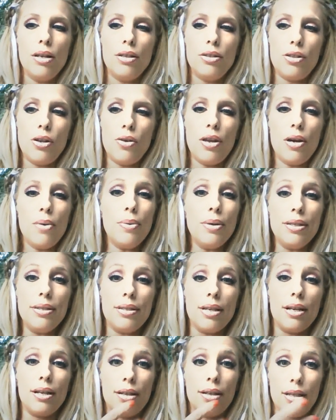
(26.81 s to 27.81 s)
So there
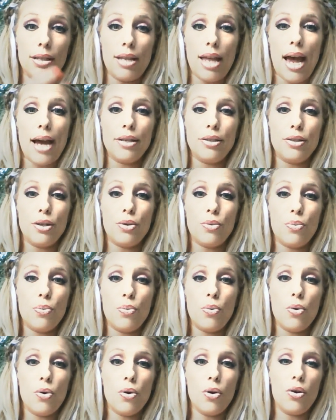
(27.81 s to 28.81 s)
was a galactic
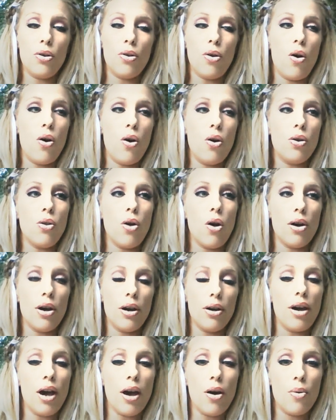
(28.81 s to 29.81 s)
war long
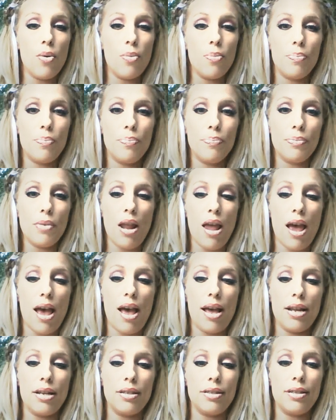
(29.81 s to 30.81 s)
ago,
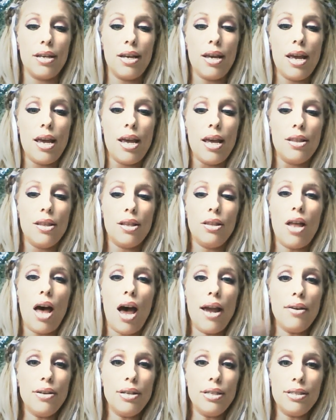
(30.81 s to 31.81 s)
and the
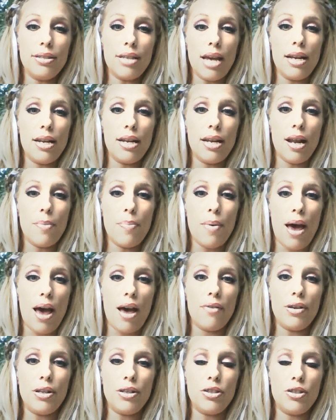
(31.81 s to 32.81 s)
Lyrians ended up
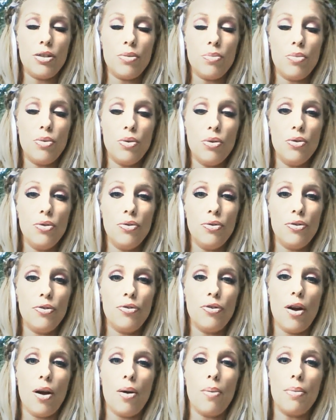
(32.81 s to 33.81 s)
having to move
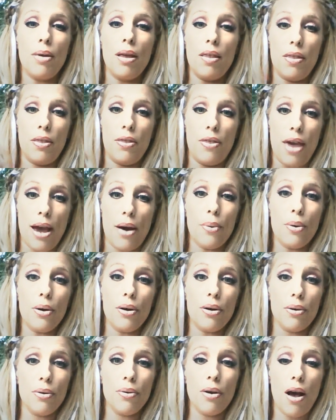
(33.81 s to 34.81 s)
from
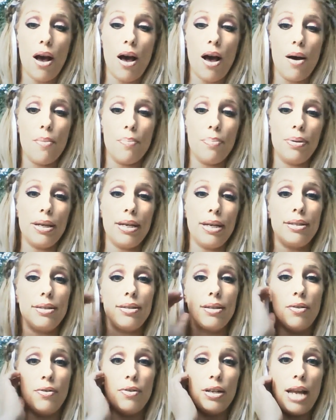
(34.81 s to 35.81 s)
their
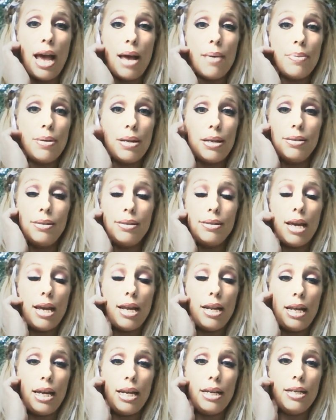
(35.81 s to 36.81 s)
place of inhabitants,
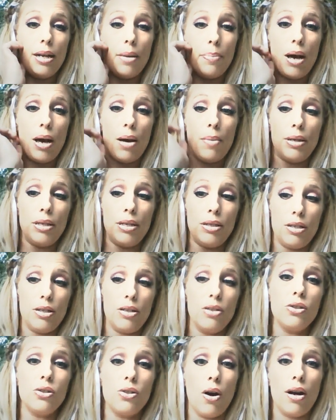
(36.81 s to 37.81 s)
and they ended up coming to
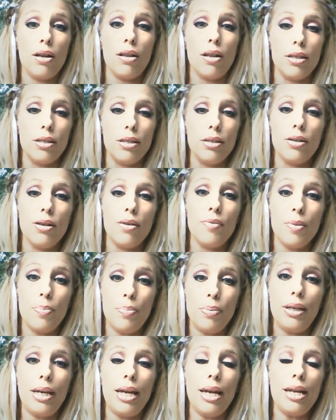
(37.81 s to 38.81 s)
the star cluster of the
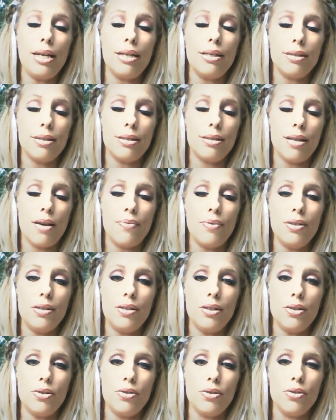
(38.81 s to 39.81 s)
Pleiades, the Seven
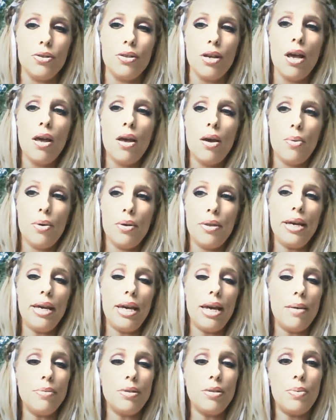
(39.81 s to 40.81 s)
Sisters, where they
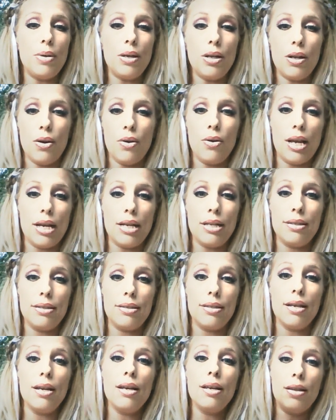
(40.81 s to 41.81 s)
came to be known
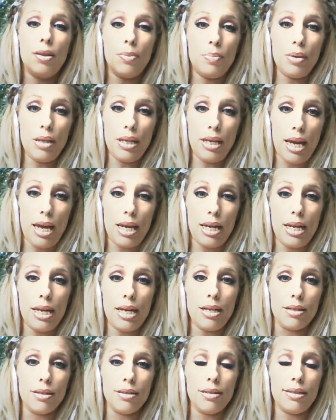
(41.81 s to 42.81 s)
as the
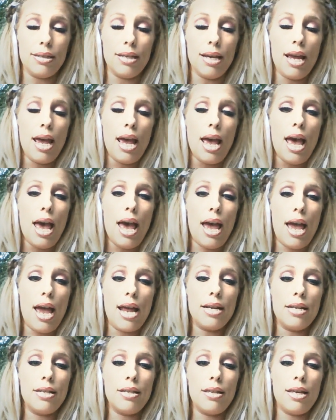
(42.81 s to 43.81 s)
Pleiadians.
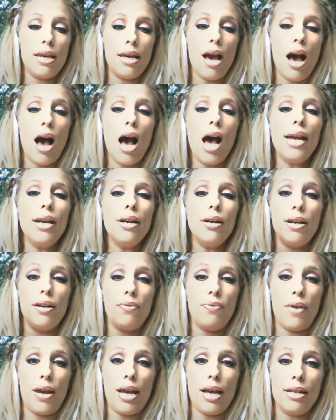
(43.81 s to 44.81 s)
And the higher
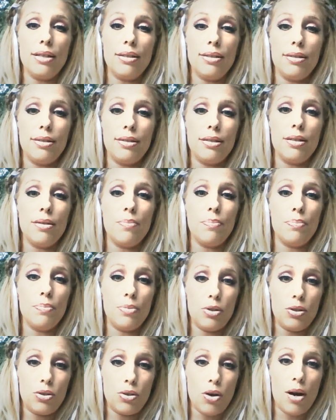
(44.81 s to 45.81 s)
advanced
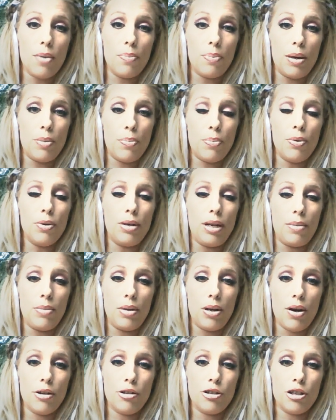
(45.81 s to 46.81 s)
star people, named
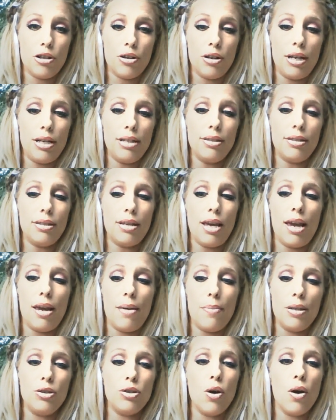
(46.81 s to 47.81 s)
the Arcturians,
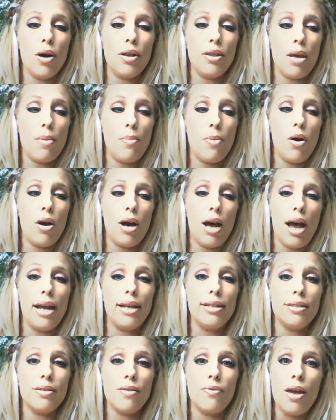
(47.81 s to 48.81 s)
came and taught them all
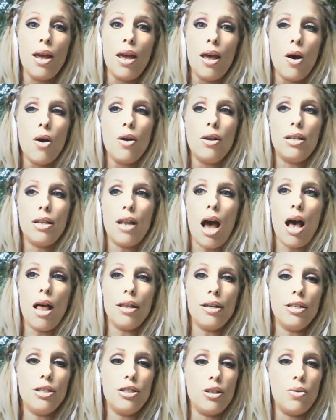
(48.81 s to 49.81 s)
kinds of
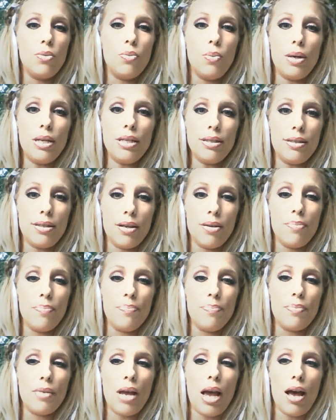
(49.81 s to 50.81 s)
knowledge and
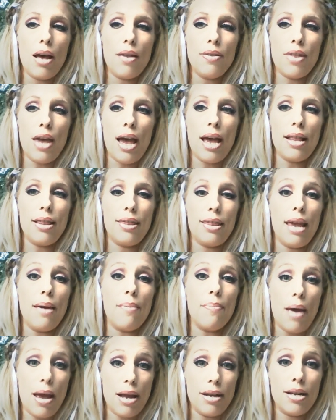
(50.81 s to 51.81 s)
wisdom that
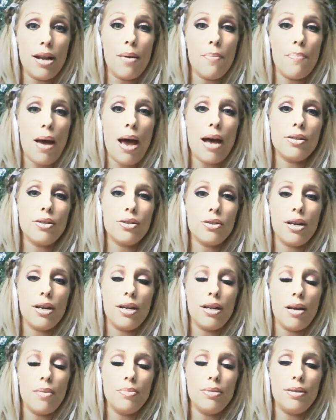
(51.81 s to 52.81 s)
they ended up
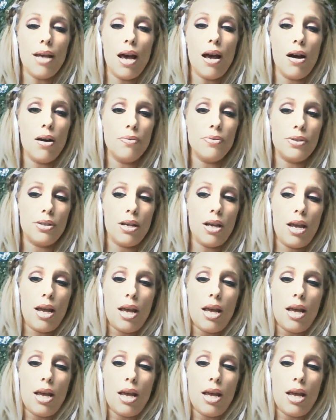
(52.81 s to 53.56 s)
mastering themselves.